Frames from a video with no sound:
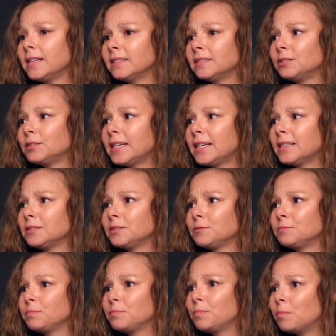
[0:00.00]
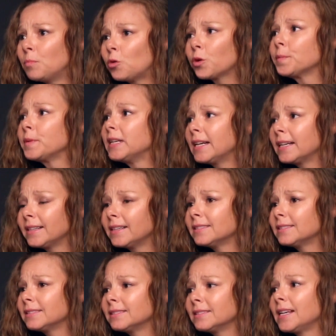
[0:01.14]
as morbid, I
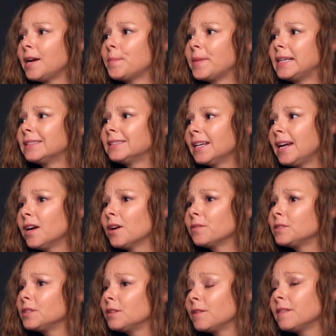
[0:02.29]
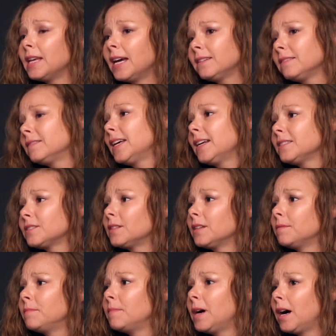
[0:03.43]
guess, as that may sound, you know, that's
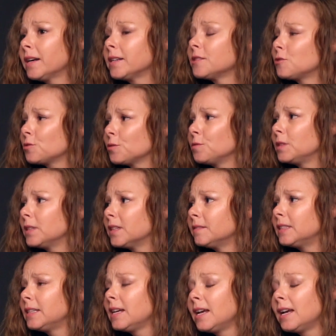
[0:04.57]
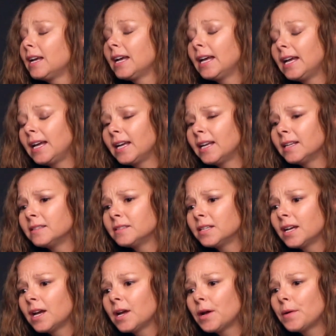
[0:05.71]
the honest truth of it. And
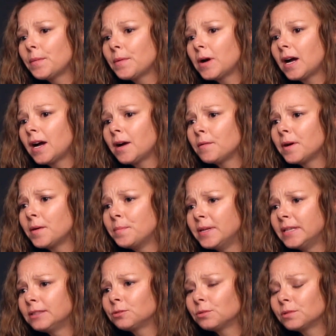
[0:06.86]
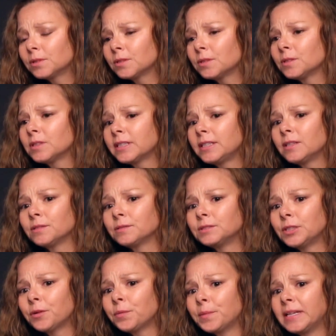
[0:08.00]
a mentor early on
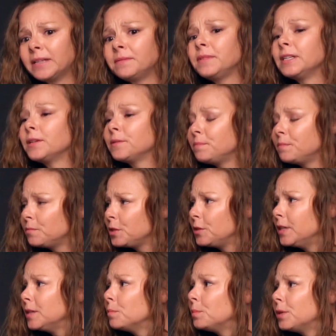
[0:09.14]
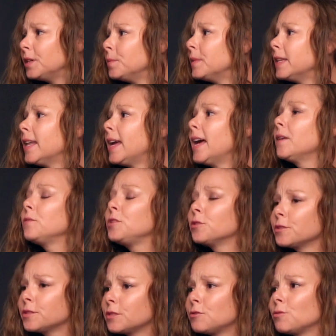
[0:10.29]
told me, you know, you didn't put him in that. You're
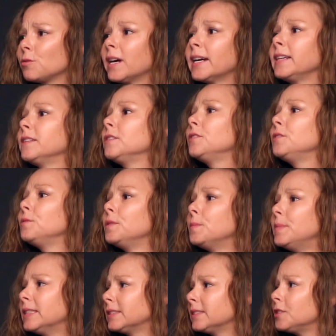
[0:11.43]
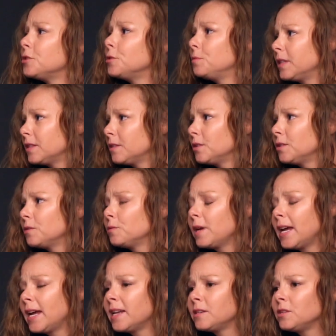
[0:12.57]
just trying to do the best that you can do,
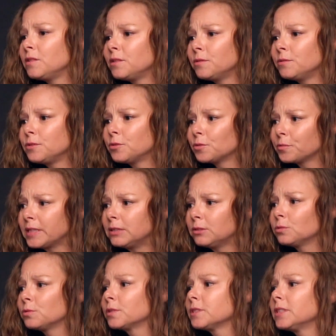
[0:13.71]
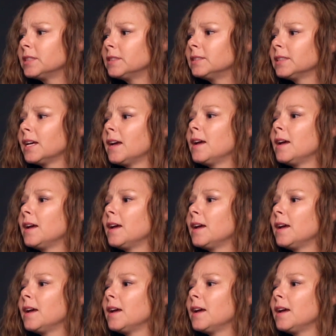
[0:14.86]
and you use your resources,